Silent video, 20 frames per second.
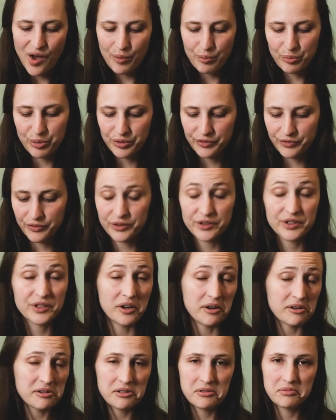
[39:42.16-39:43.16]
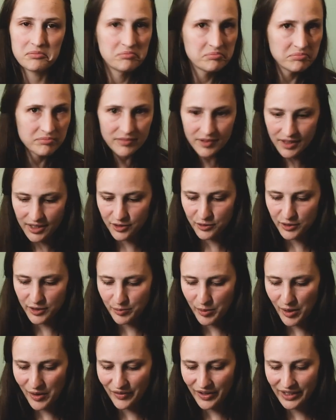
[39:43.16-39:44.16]
But for socks, it was
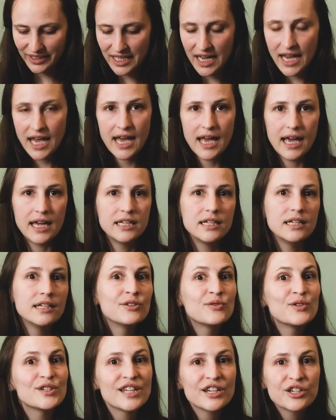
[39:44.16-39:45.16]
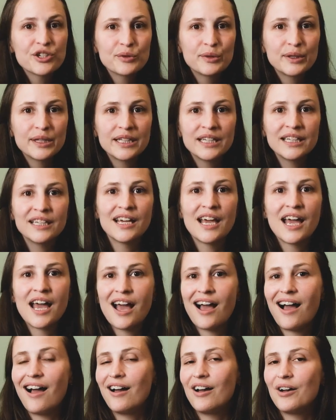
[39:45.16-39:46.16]
perfect, and it was actually
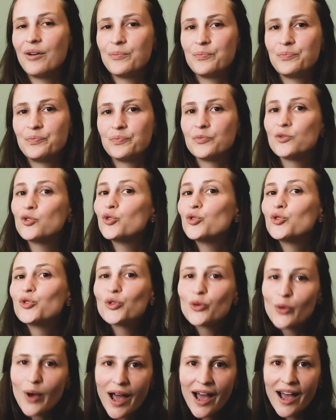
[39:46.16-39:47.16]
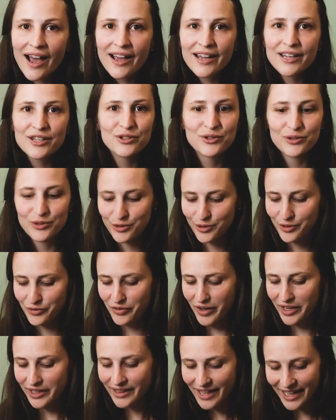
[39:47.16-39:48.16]
to try to know
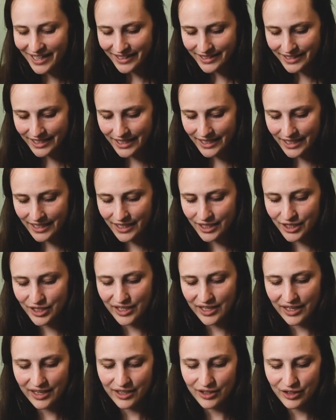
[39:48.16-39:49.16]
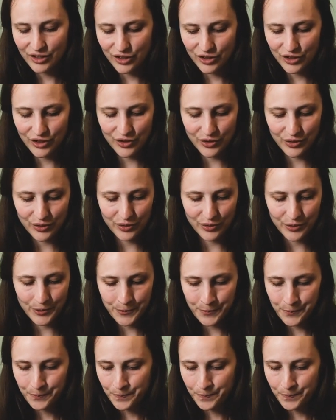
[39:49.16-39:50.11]
if I liked it, and just to